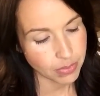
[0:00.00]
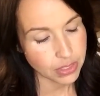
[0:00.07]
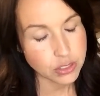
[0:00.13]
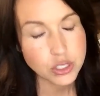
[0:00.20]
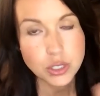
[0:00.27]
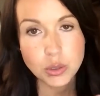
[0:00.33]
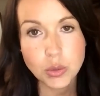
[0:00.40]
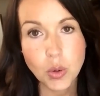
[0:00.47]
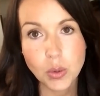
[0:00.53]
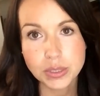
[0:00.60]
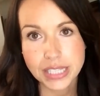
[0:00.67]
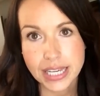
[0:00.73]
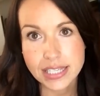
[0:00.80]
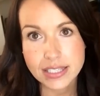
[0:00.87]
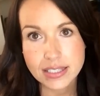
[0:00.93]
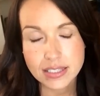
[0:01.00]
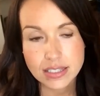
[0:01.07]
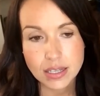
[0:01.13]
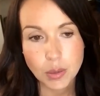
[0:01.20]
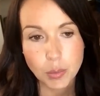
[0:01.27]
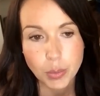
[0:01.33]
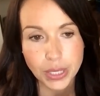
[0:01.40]
The 2
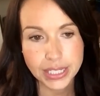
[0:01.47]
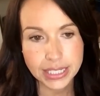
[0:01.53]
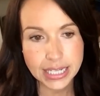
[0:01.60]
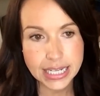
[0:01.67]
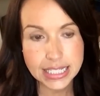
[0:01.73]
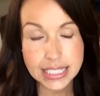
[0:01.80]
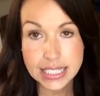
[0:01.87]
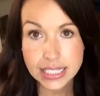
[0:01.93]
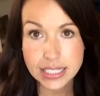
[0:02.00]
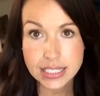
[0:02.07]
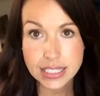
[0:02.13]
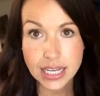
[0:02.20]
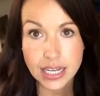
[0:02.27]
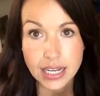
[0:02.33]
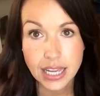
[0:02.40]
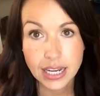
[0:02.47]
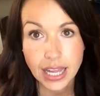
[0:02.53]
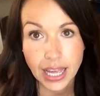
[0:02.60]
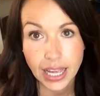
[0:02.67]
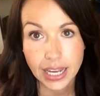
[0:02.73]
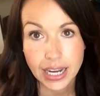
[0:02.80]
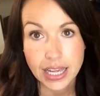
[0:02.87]
oldest, Britton is 16 and
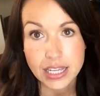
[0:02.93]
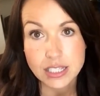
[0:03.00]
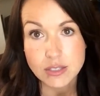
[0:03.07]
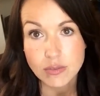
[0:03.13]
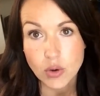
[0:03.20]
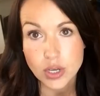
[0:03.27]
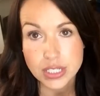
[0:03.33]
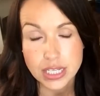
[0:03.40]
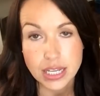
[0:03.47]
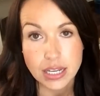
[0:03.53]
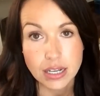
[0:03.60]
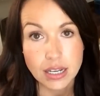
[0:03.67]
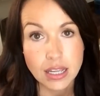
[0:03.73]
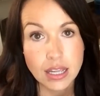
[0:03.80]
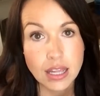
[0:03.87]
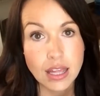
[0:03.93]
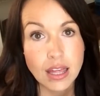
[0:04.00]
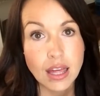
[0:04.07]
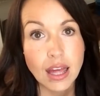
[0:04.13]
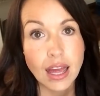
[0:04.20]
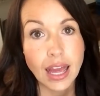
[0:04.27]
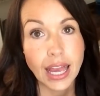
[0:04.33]
Hannah is 14.
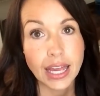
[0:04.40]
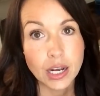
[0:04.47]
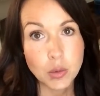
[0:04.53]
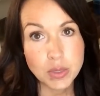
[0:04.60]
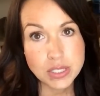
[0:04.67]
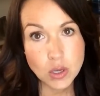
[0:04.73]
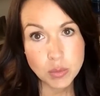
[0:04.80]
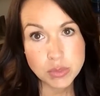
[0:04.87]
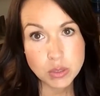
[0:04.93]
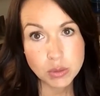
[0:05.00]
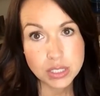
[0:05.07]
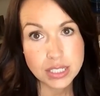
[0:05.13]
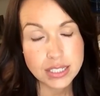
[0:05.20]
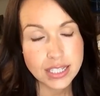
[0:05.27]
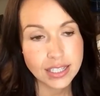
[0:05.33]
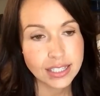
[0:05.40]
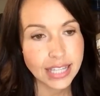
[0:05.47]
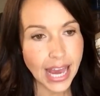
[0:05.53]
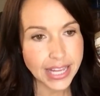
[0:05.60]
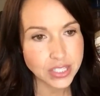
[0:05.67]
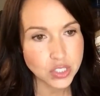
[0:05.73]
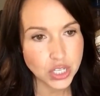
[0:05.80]
Hannah was homeschooled until
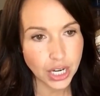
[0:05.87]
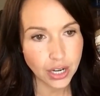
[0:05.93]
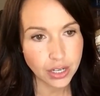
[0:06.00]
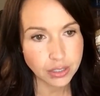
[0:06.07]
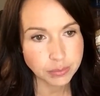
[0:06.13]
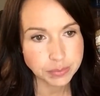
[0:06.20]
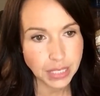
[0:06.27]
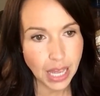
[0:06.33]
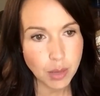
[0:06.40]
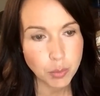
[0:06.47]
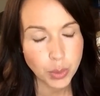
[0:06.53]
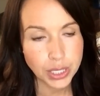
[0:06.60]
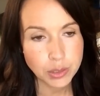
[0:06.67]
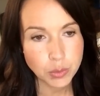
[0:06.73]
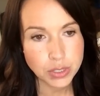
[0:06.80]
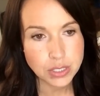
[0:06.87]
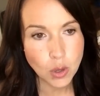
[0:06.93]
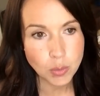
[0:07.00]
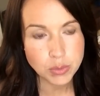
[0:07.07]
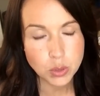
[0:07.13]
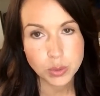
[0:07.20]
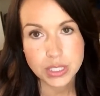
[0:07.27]
last year, and Britton was
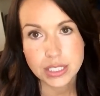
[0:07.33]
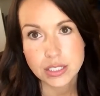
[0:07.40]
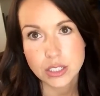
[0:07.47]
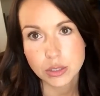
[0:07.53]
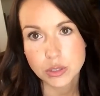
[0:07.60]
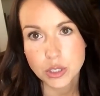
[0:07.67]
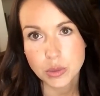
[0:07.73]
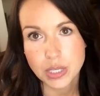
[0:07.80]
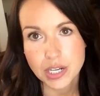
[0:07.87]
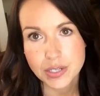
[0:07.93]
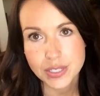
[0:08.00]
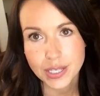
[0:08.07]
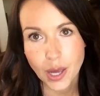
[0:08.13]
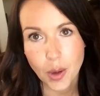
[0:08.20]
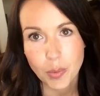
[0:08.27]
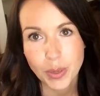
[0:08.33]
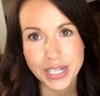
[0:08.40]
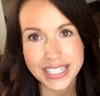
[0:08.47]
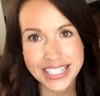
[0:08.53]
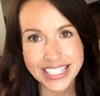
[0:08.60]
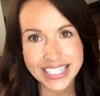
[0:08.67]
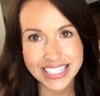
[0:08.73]
homeschooled until 2 years ago.
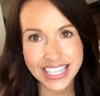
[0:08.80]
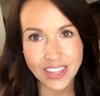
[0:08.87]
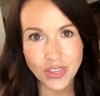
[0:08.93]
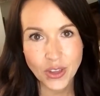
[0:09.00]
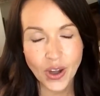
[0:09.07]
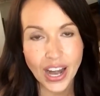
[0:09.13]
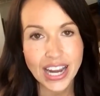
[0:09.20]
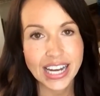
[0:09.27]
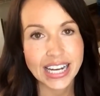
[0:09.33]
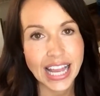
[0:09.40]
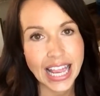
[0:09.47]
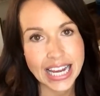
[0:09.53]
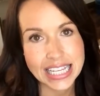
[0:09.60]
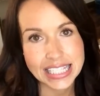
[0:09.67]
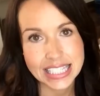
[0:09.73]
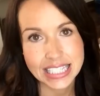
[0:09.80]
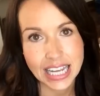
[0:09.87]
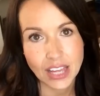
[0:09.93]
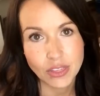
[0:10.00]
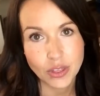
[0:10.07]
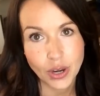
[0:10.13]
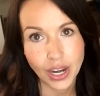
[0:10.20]
Britton's in 10th grade and Hannah's in
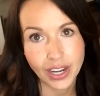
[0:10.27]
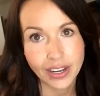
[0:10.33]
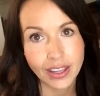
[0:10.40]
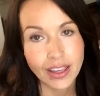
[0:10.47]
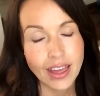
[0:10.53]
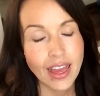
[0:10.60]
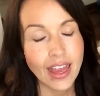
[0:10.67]
9th grade.